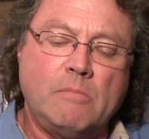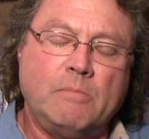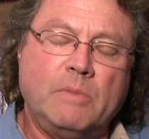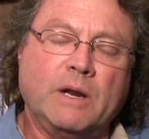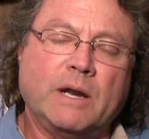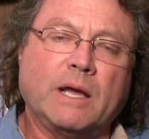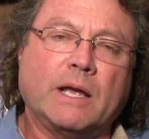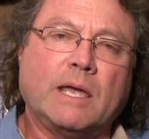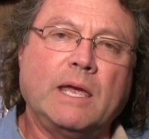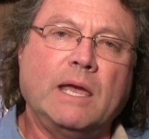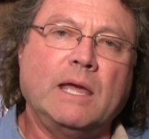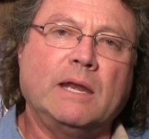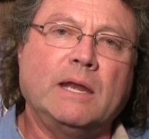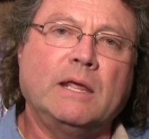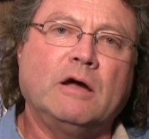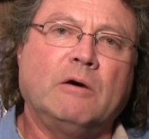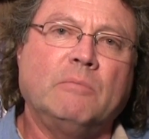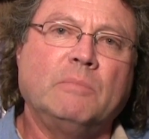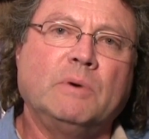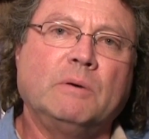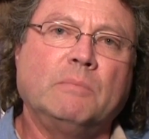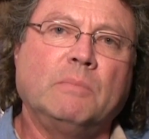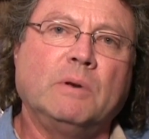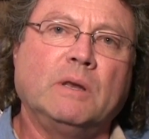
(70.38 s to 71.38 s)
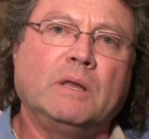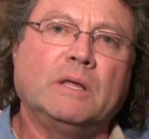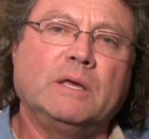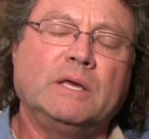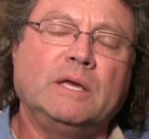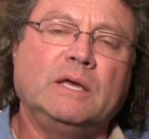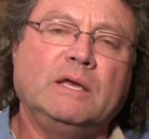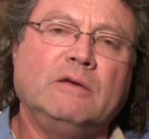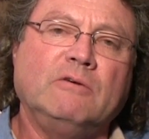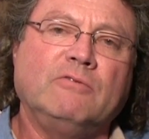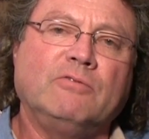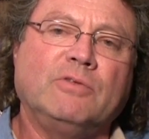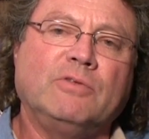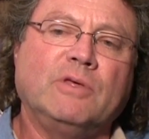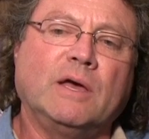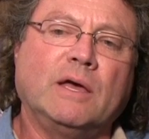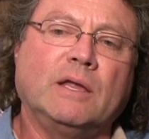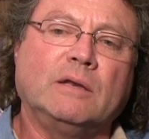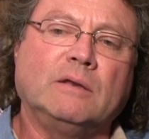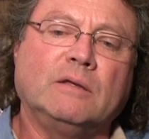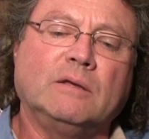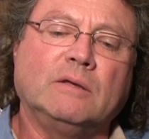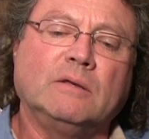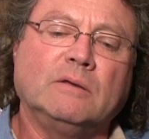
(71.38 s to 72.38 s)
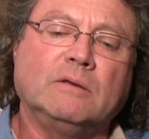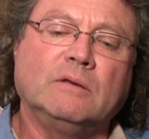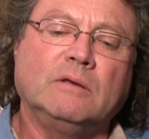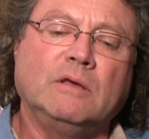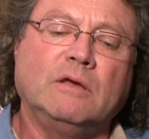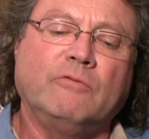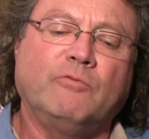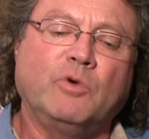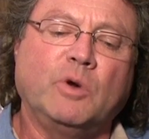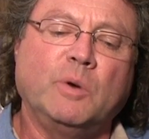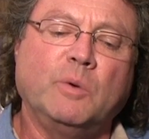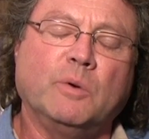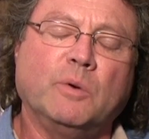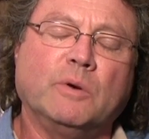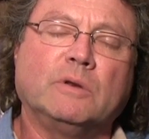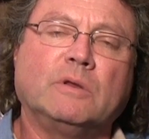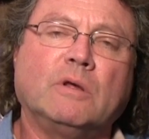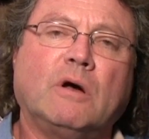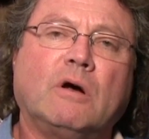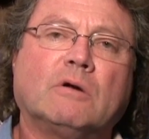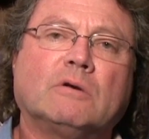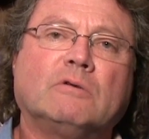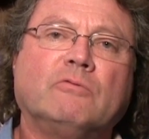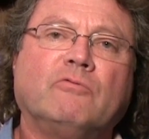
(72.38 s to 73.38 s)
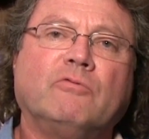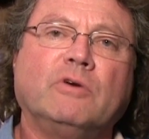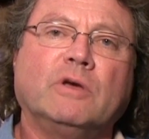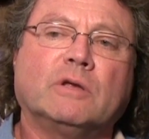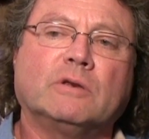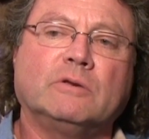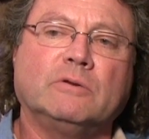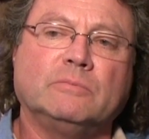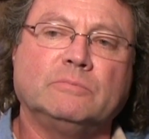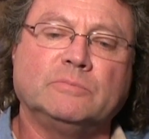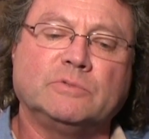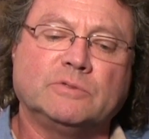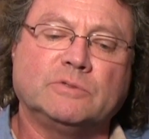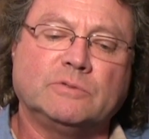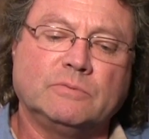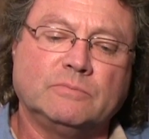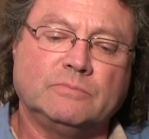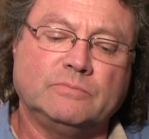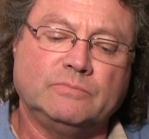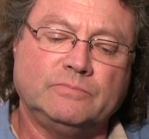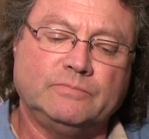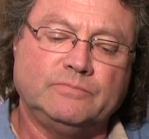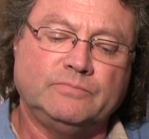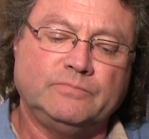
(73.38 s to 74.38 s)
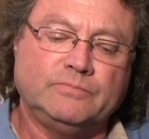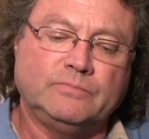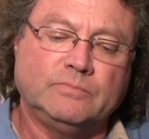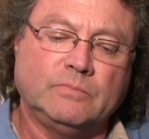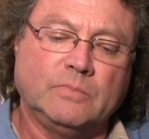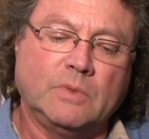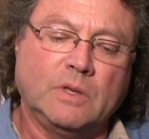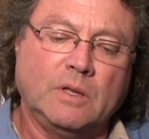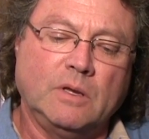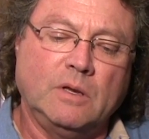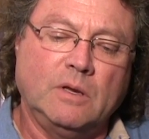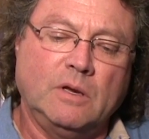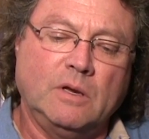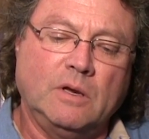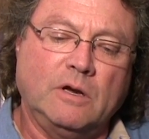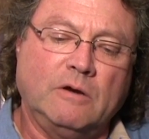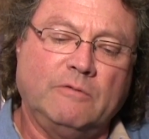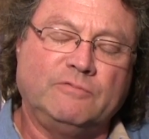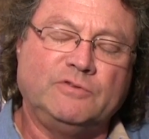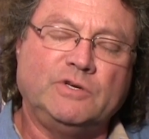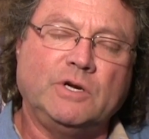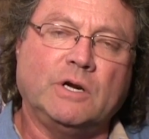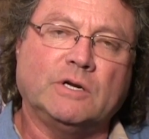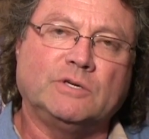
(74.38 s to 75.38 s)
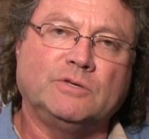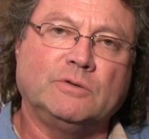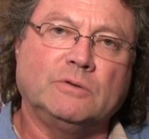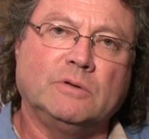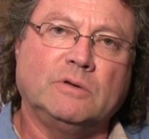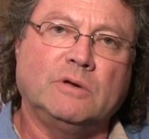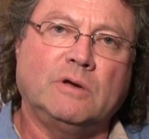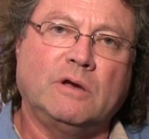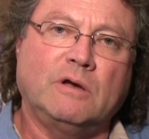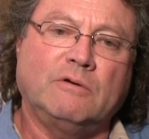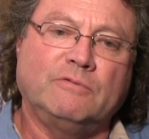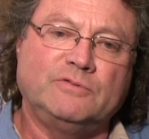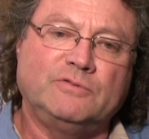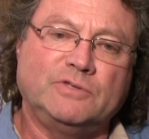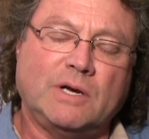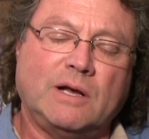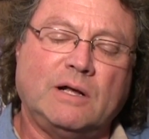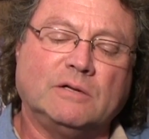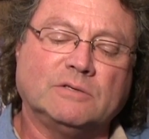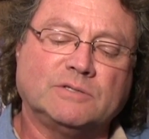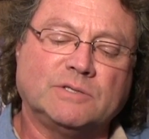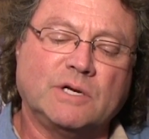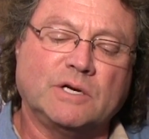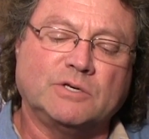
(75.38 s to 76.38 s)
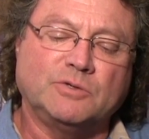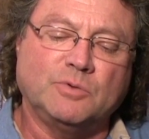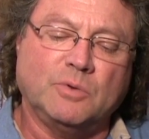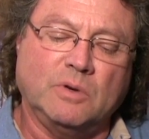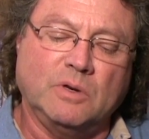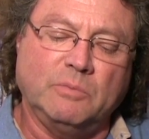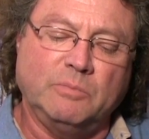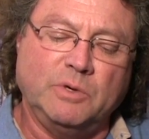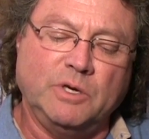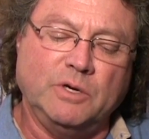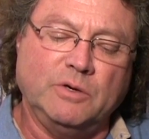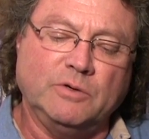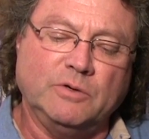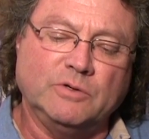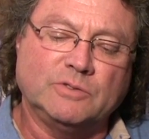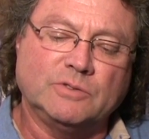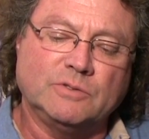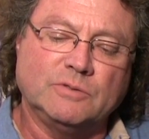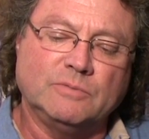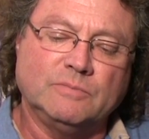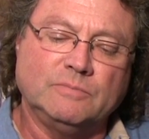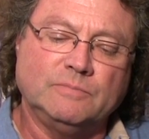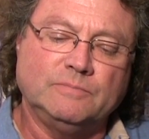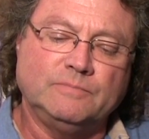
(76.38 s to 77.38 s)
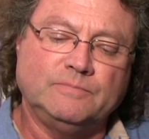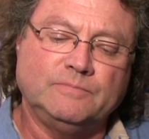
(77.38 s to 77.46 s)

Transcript: but I can't help but believe that if we were to talk to victims of child sexual abuse